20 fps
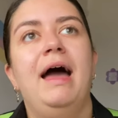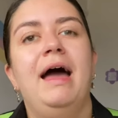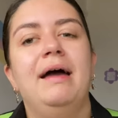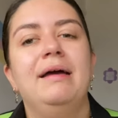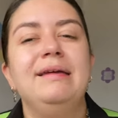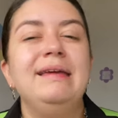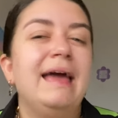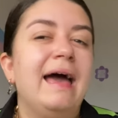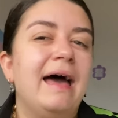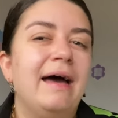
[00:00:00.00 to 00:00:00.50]

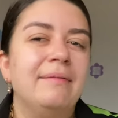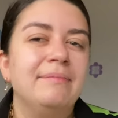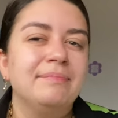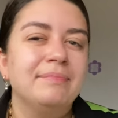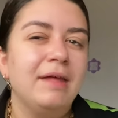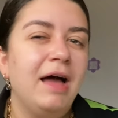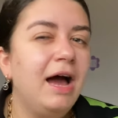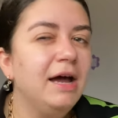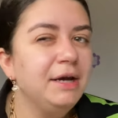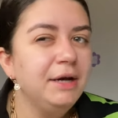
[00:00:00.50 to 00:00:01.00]
Yeah,
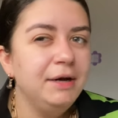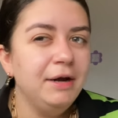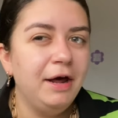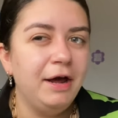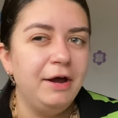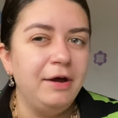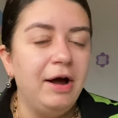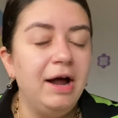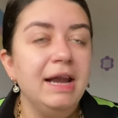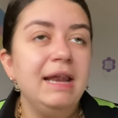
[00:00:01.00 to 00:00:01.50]
I don't
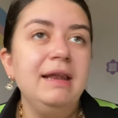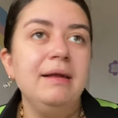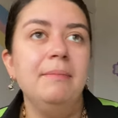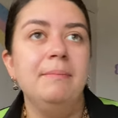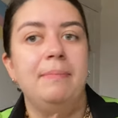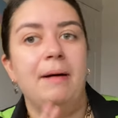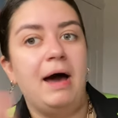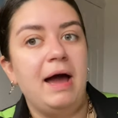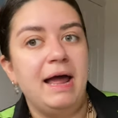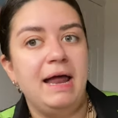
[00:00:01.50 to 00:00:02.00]
know, I didn't
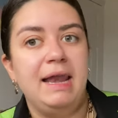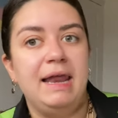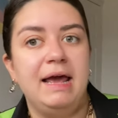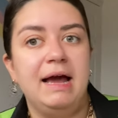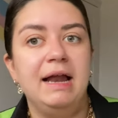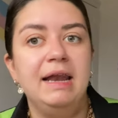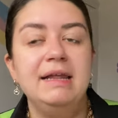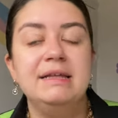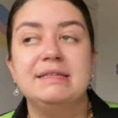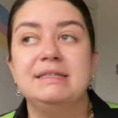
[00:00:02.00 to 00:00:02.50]
buy any,
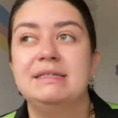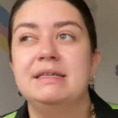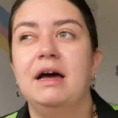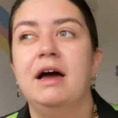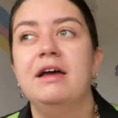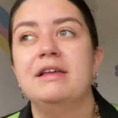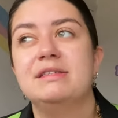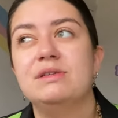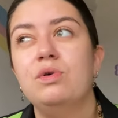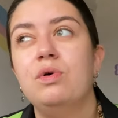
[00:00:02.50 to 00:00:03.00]

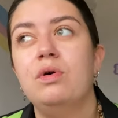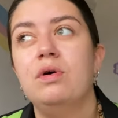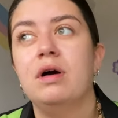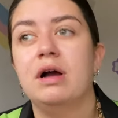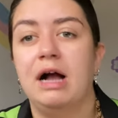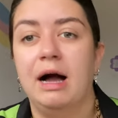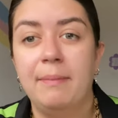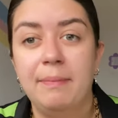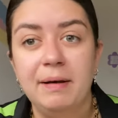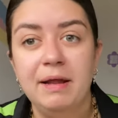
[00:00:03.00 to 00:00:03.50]
I saw a
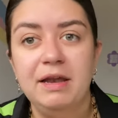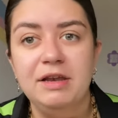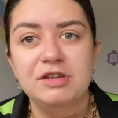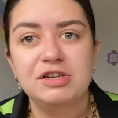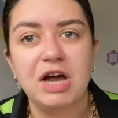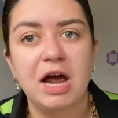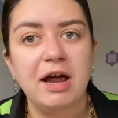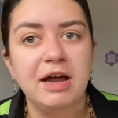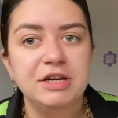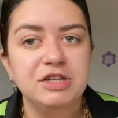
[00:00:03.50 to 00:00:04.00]
couple in
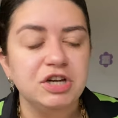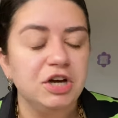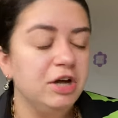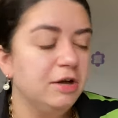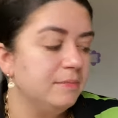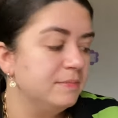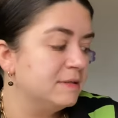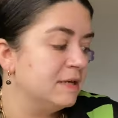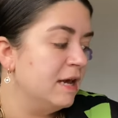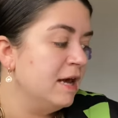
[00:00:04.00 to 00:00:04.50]
charity
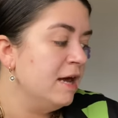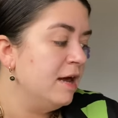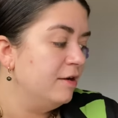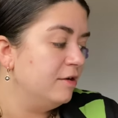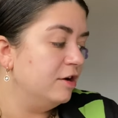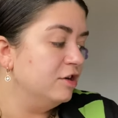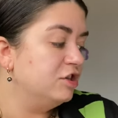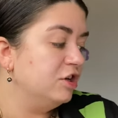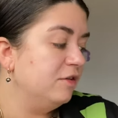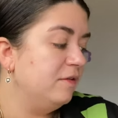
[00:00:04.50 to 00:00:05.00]
shops, so
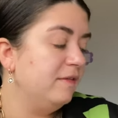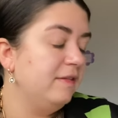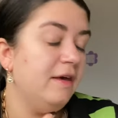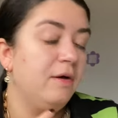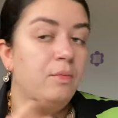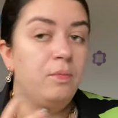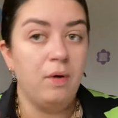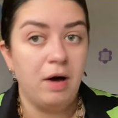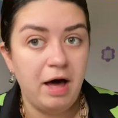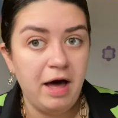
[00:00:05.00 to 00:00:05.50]
I do think they
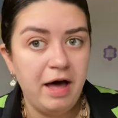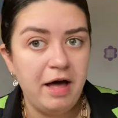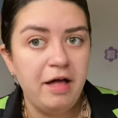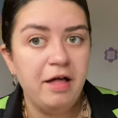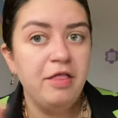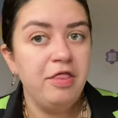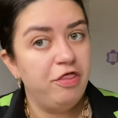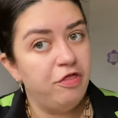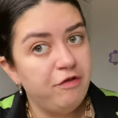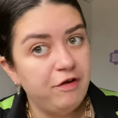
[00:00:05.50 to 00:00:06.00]
were
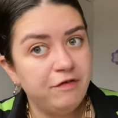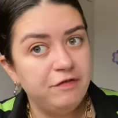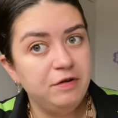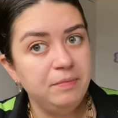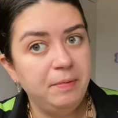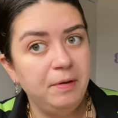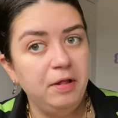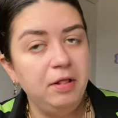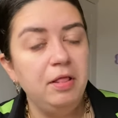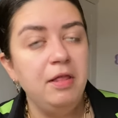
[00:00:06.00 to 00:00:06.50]

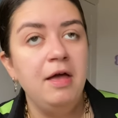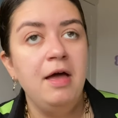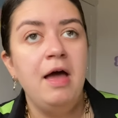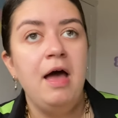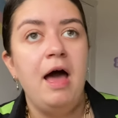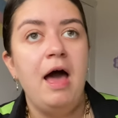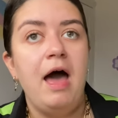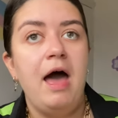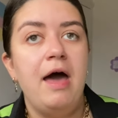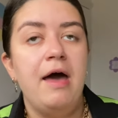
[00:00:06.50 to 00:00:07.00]
thriftable,
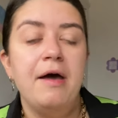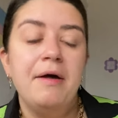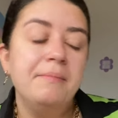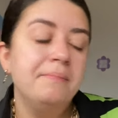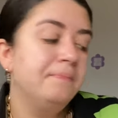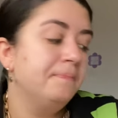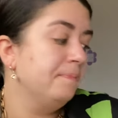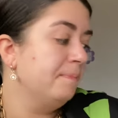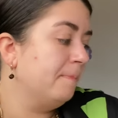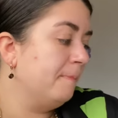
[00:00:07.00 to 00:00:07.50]

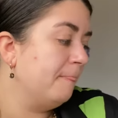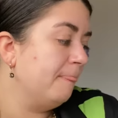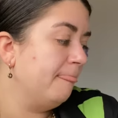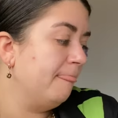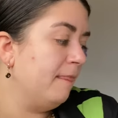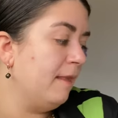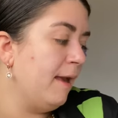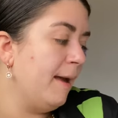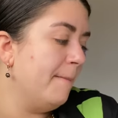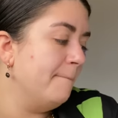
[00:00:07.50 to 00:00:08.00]

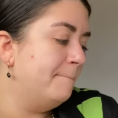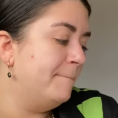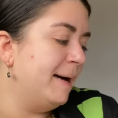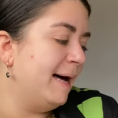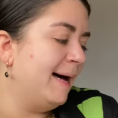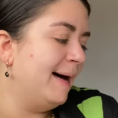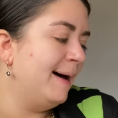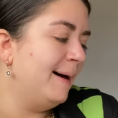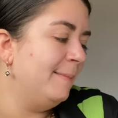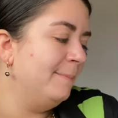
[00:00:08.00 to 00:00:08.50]

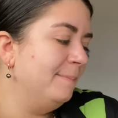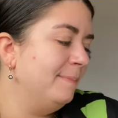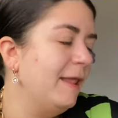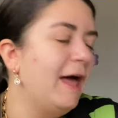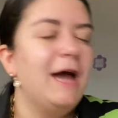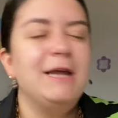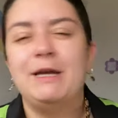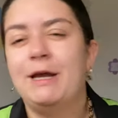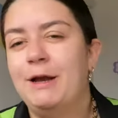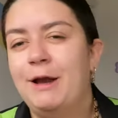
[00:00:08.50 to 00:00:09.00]
but
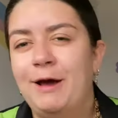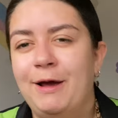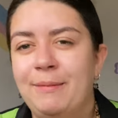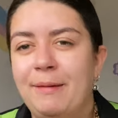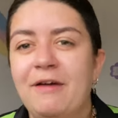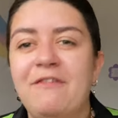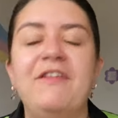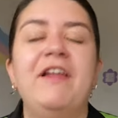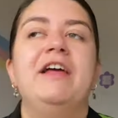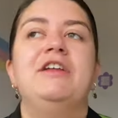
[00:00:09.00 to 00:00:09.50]
I don't know,
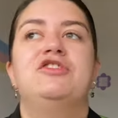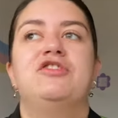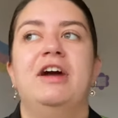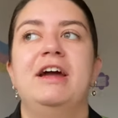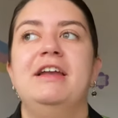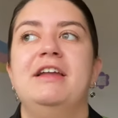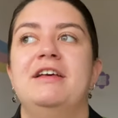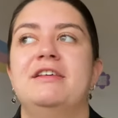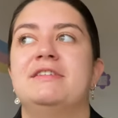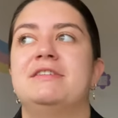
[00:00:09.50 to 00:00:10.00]
I feel like
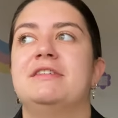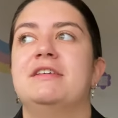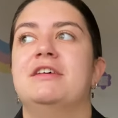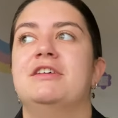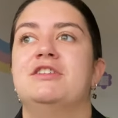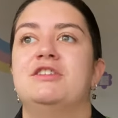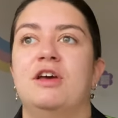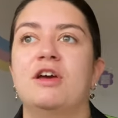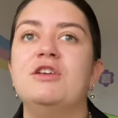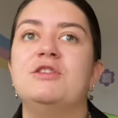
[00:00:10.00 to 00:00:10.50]
trainers are
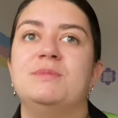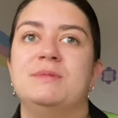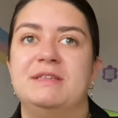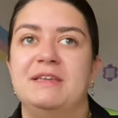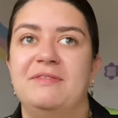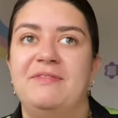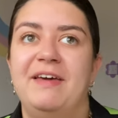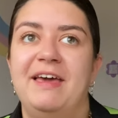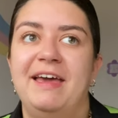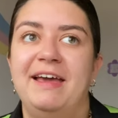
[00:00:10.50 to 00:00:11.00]
so
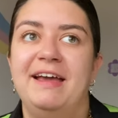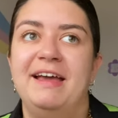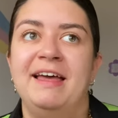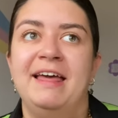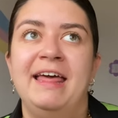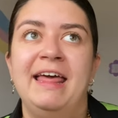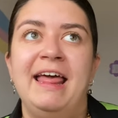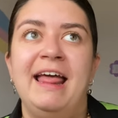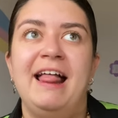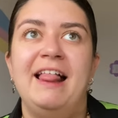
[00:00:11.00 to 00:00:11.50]
specific
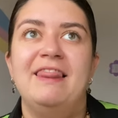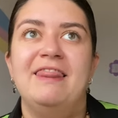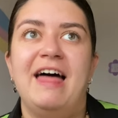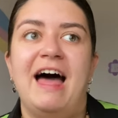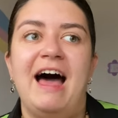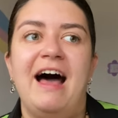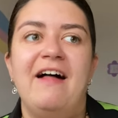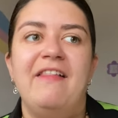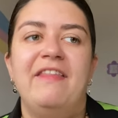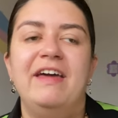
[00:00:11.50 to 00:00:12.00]

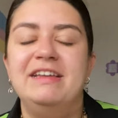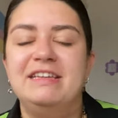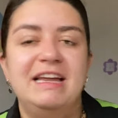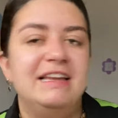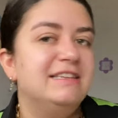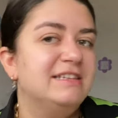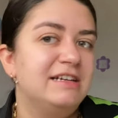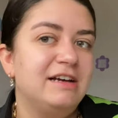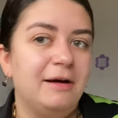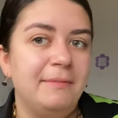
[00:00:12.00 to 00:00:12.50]
that they
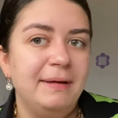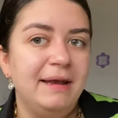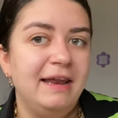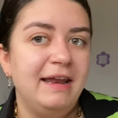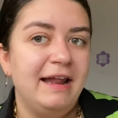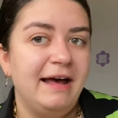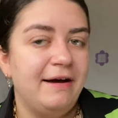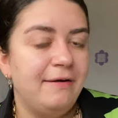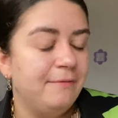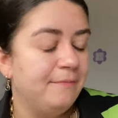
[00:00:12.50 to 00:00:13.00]
tend to come in and
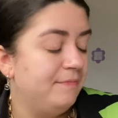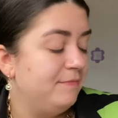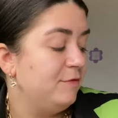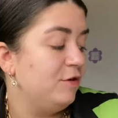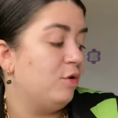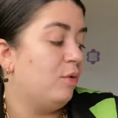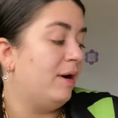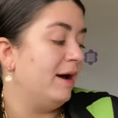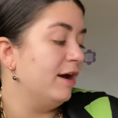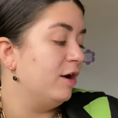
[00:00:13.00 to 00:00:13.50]
out
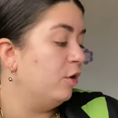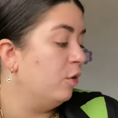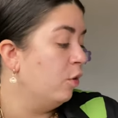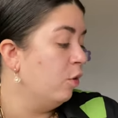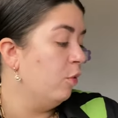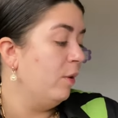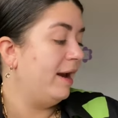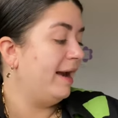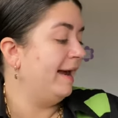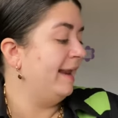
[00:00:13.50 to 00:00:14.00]
quite
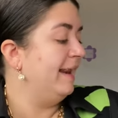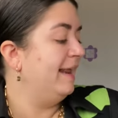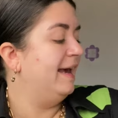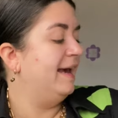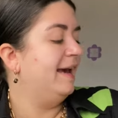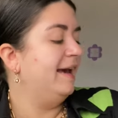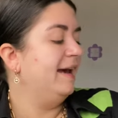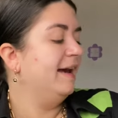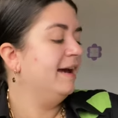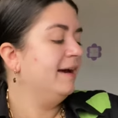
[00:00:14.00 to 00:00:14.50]

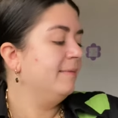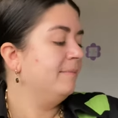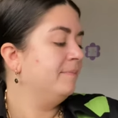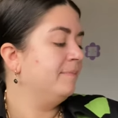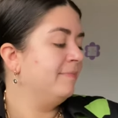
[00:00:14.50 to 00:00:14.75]
quickly.